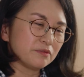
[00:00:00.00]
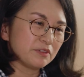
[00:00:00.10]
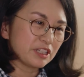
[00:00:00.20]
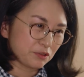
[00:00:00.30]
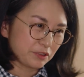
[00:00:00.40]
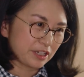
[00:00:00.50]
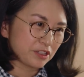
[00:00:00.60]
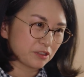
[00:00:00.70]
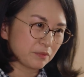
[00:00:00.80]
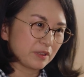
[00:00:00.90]

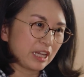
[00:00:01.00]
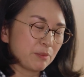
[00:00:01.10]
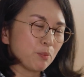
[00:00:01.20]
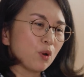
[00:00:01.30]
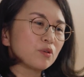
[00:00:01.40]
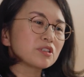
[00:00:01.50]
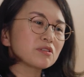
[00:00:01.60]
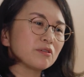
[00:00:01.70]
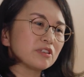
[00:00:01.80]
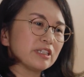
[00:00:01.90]
restriction imposed on